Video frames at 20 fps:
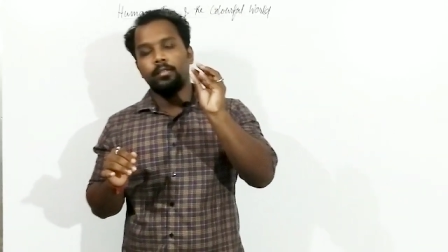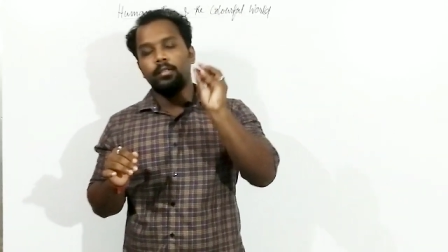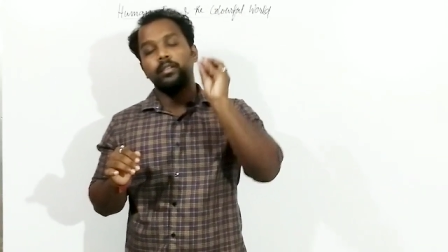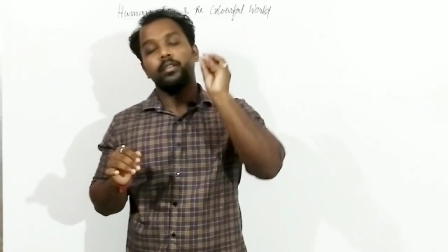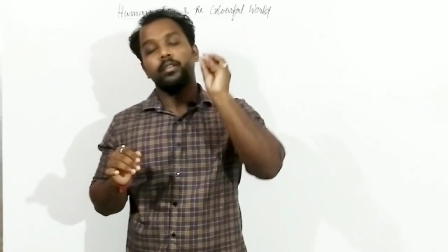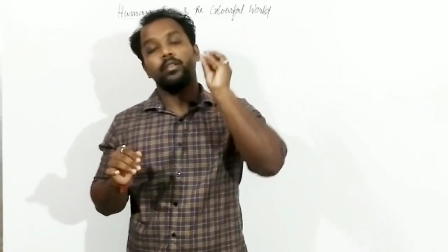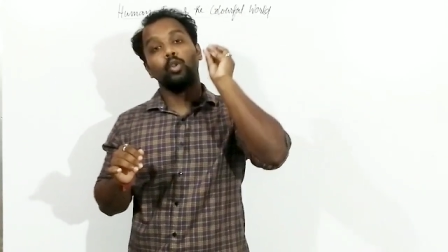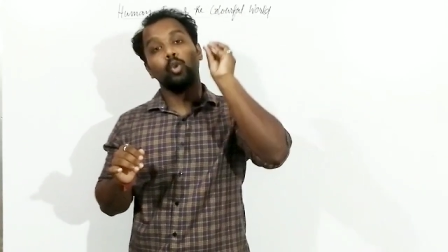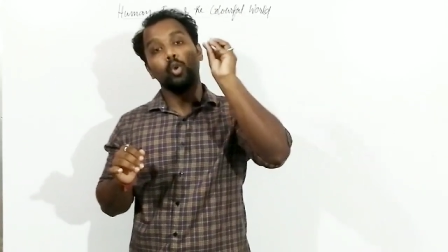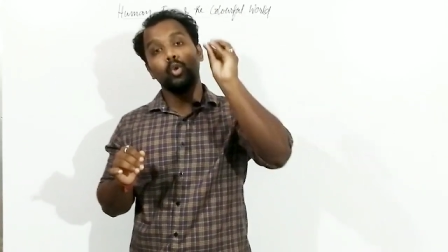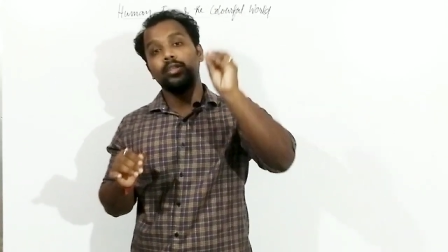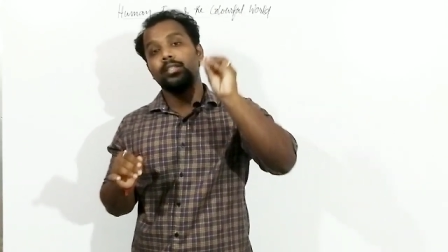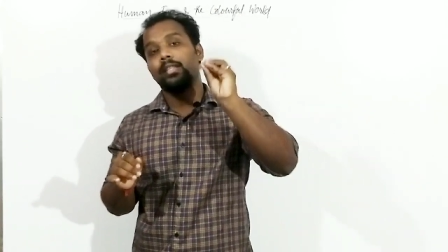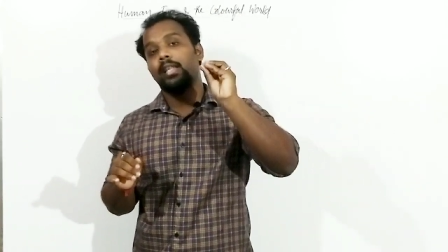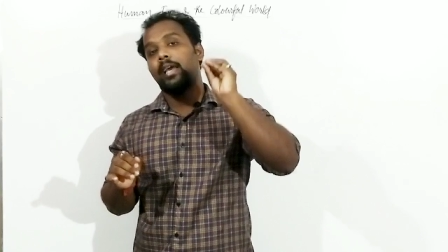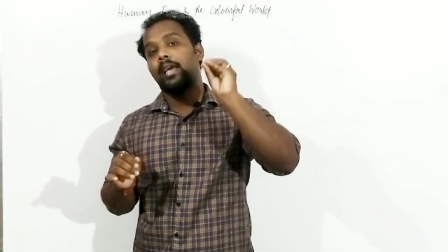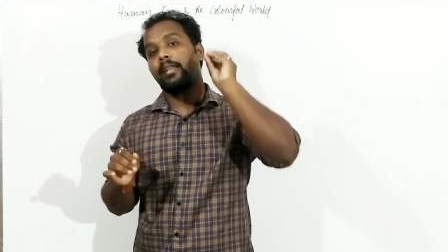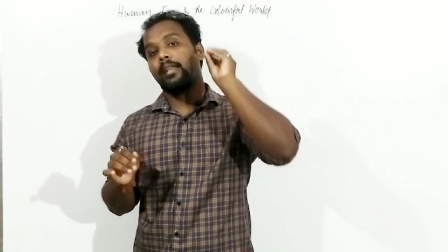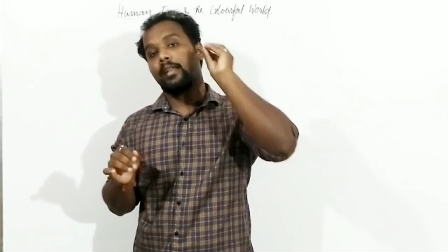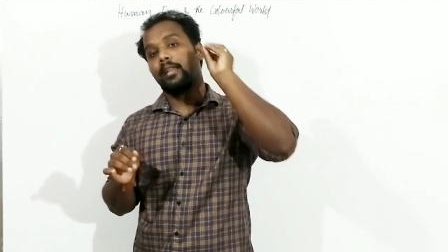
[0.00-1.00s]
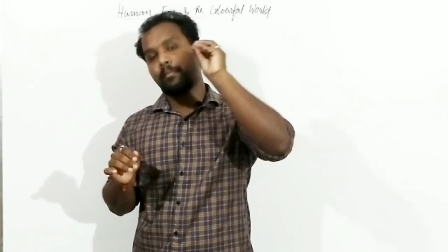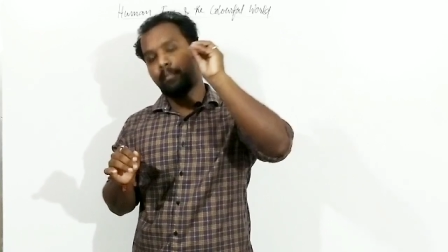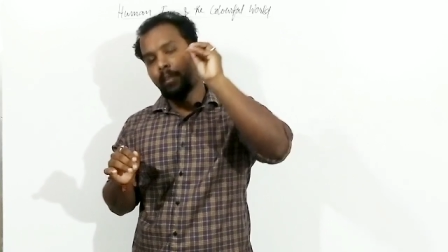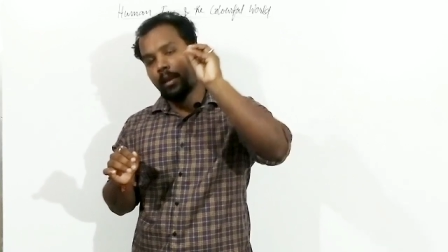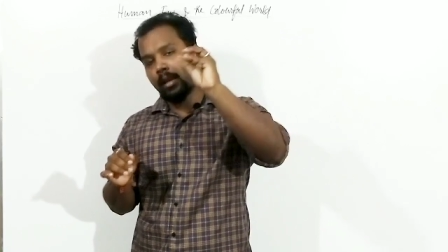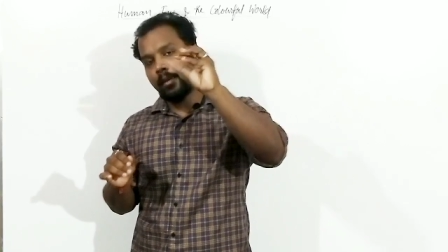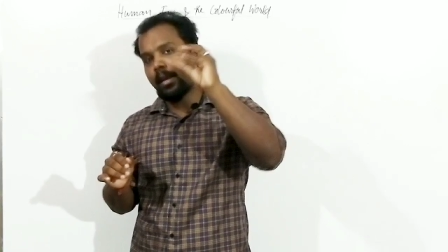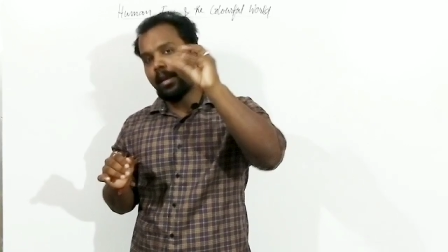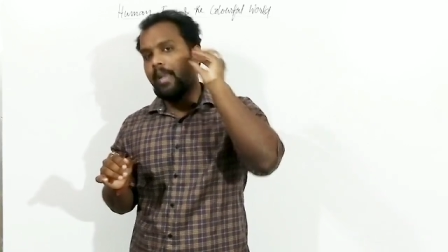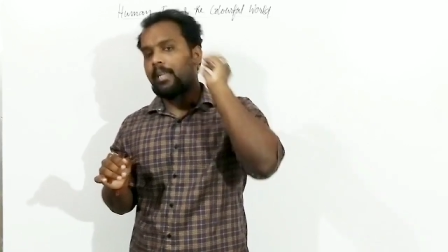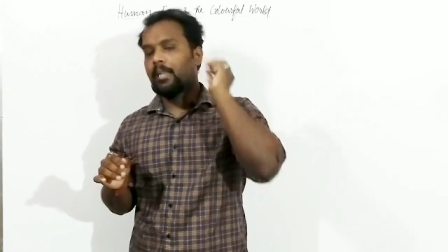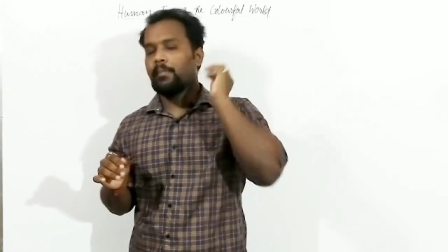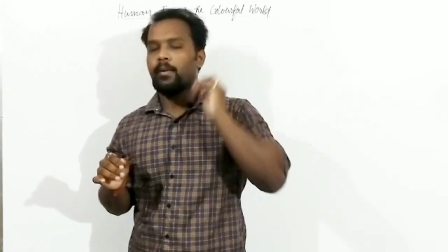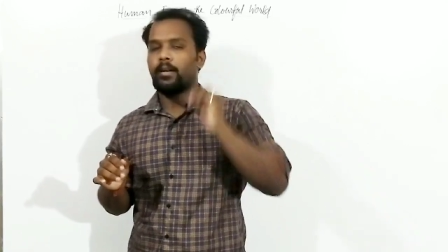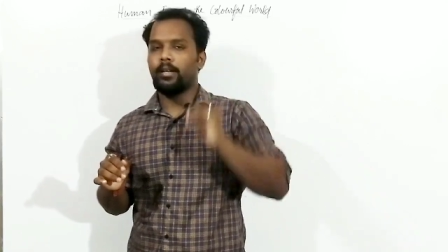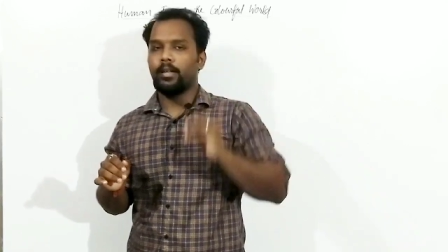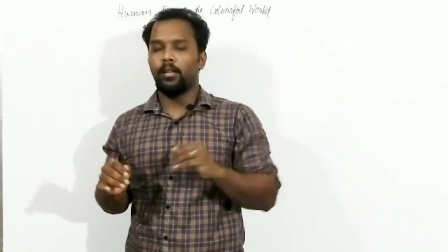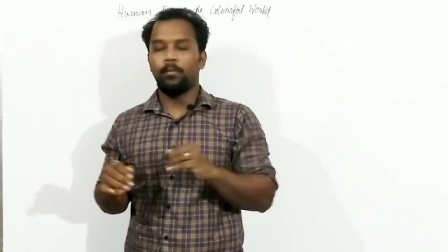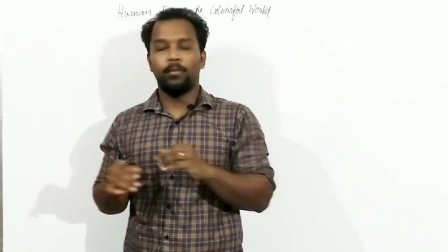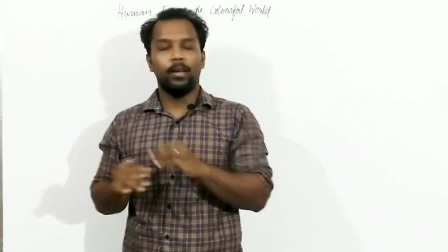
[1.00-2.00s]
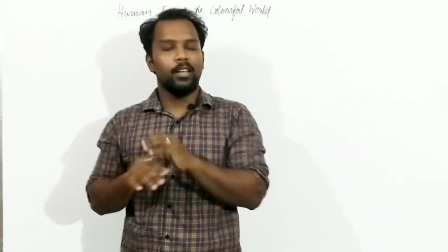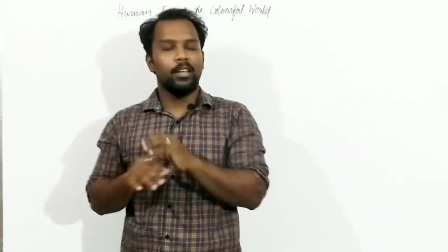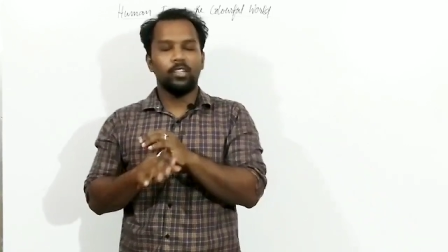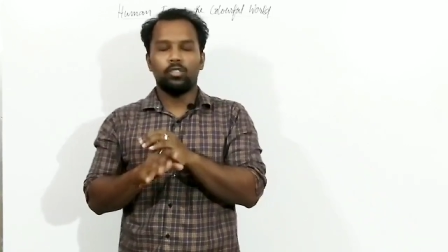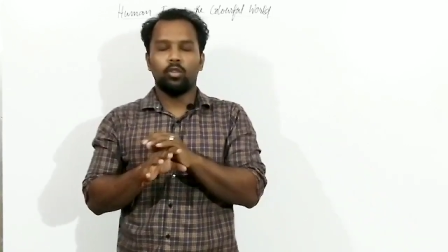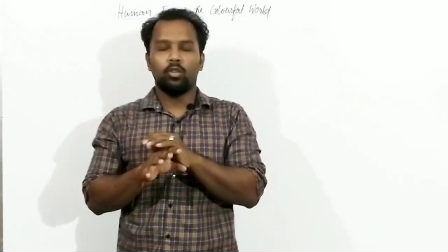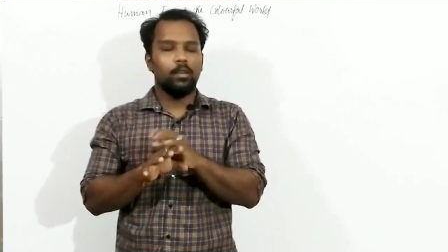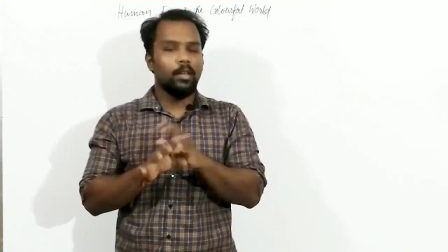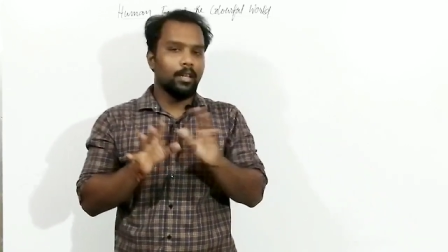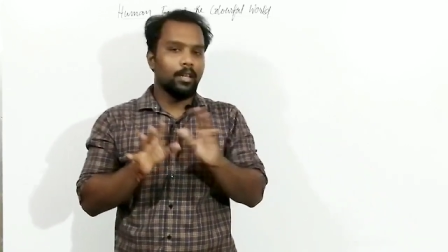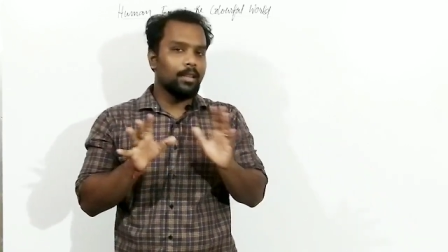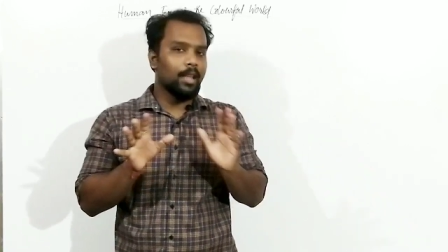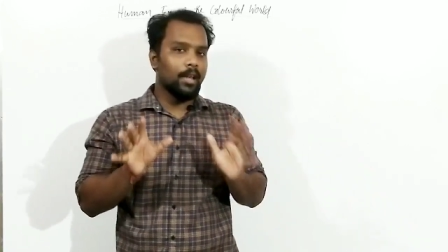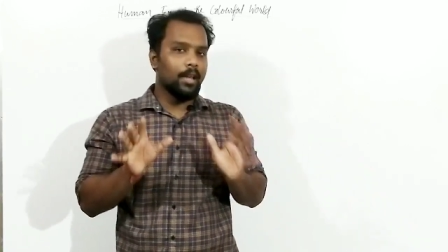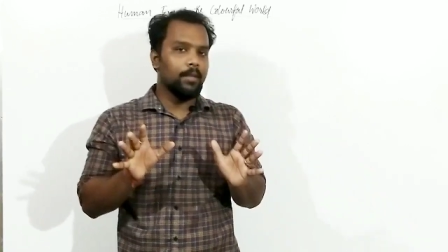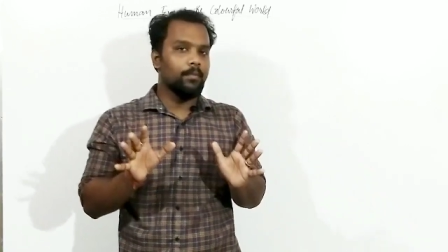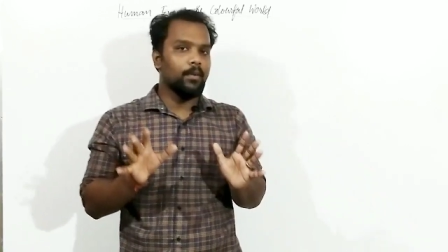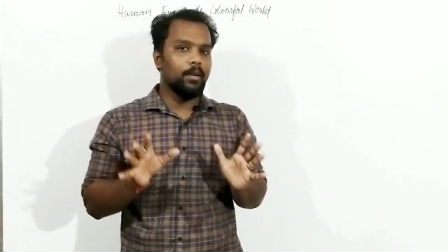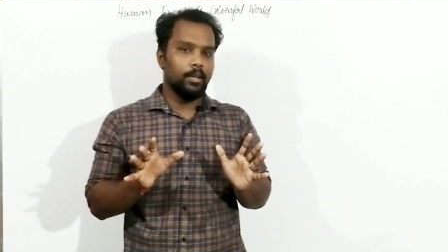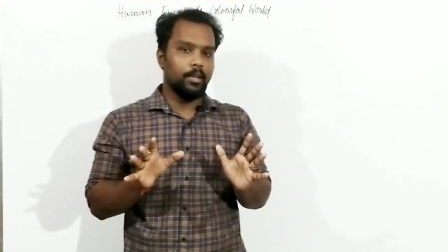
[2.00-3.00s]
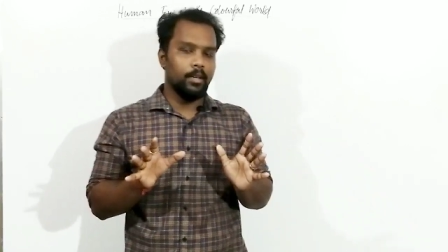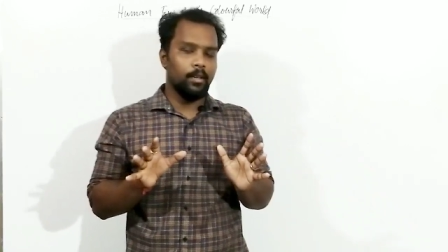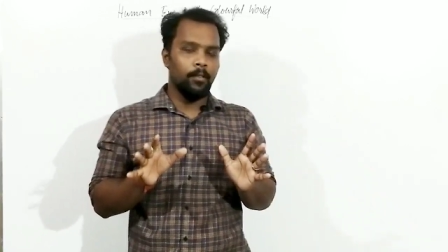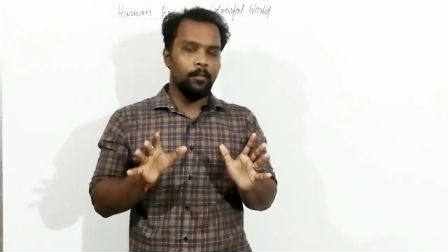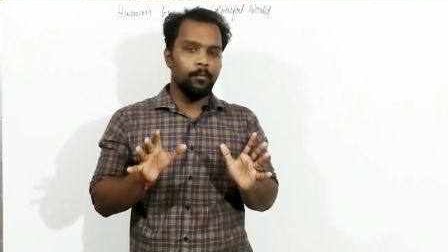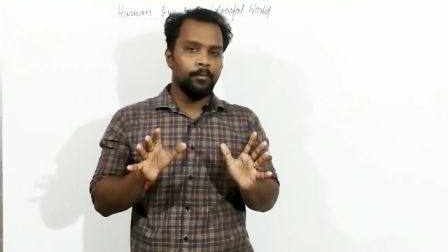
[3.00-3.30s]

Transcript: looks like that a very tiny particle, but it's not that a tiny particle.